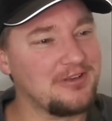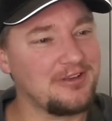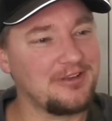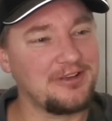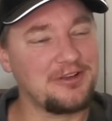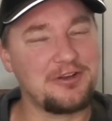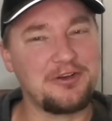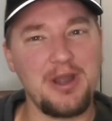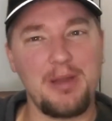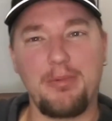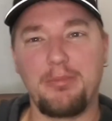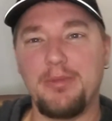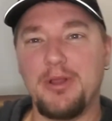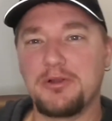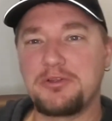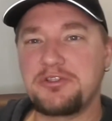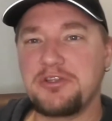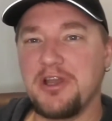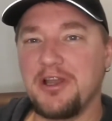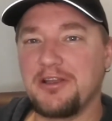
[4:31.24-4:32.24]
a
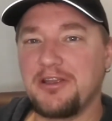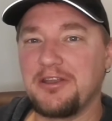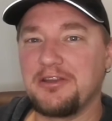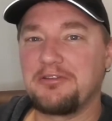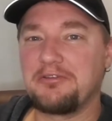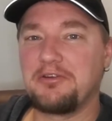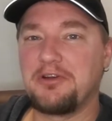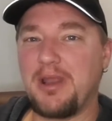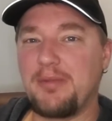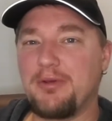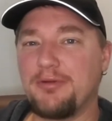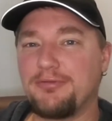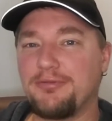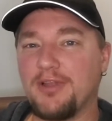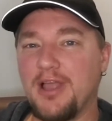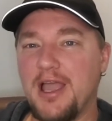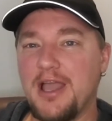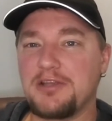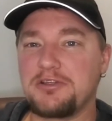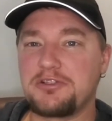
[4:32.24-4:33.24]
milk jug, grab your
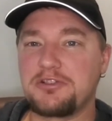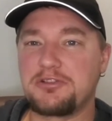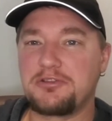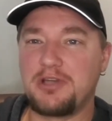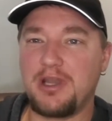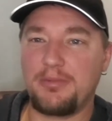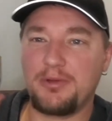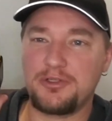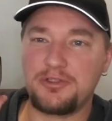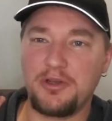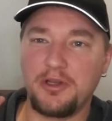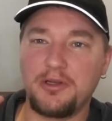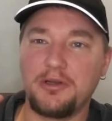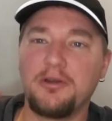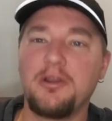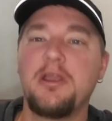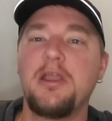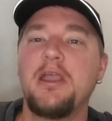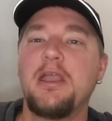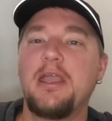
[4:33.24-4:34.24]
flash, grab your
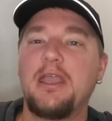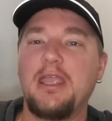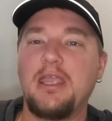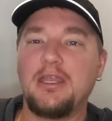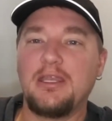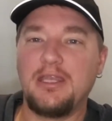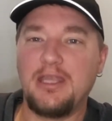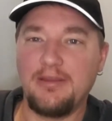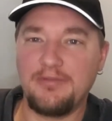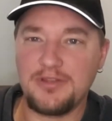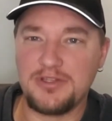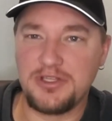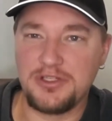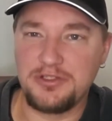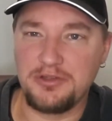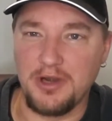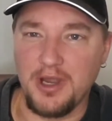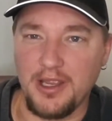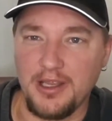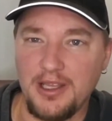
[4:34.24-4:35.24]
trigger, and give this a
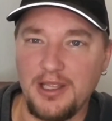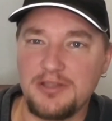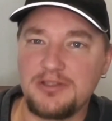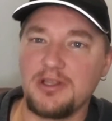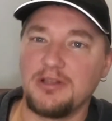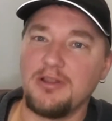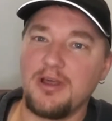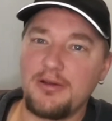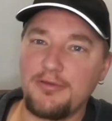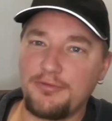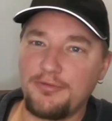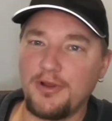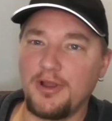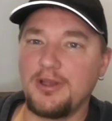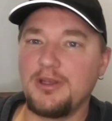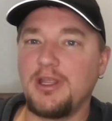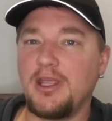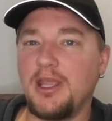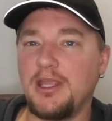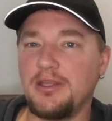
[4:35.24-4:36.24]
try. It's a lot of
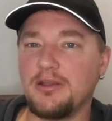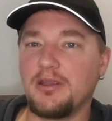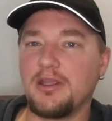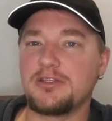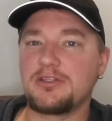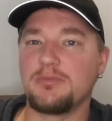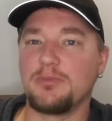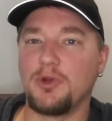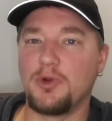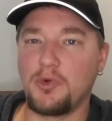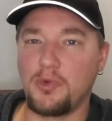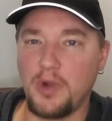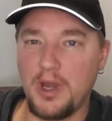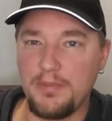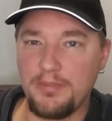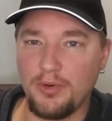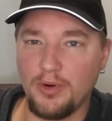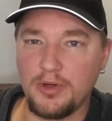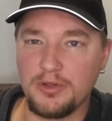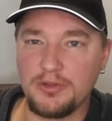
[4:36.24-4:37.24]
fun, and you'll get some
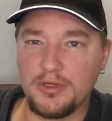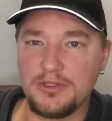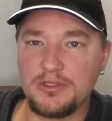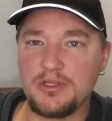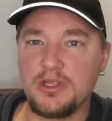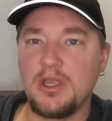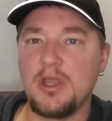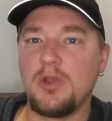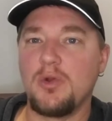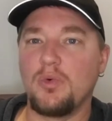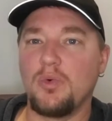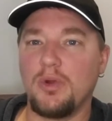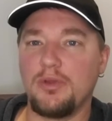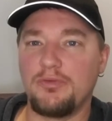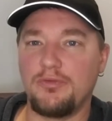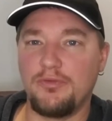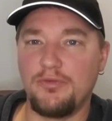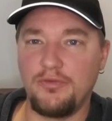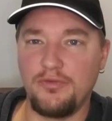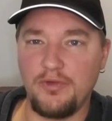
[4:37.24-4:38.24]
great portraits with
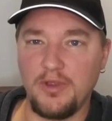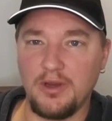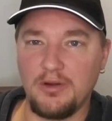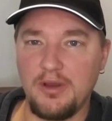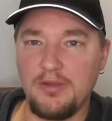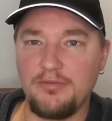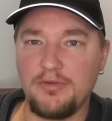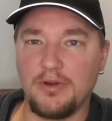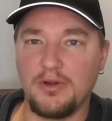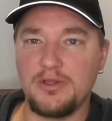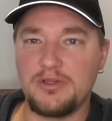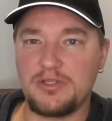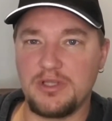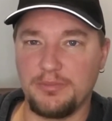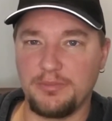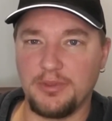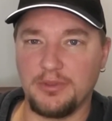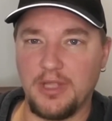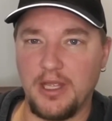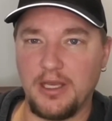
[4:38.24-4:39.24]
very, very
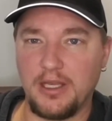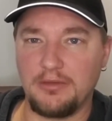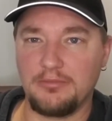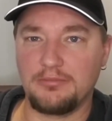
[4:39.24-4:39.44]
simple lighting.